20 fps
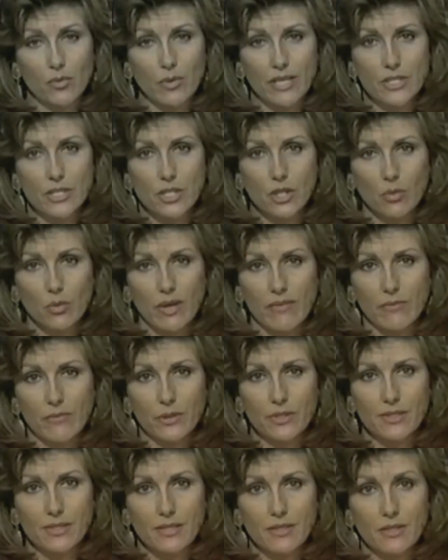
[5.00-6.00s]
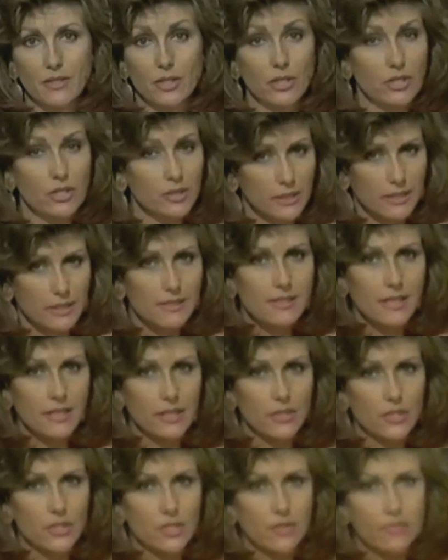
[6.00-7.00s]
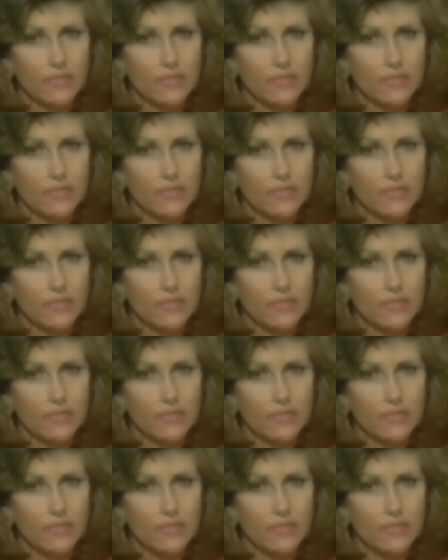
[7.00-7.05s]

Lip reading: 20 years, Green Country's Beth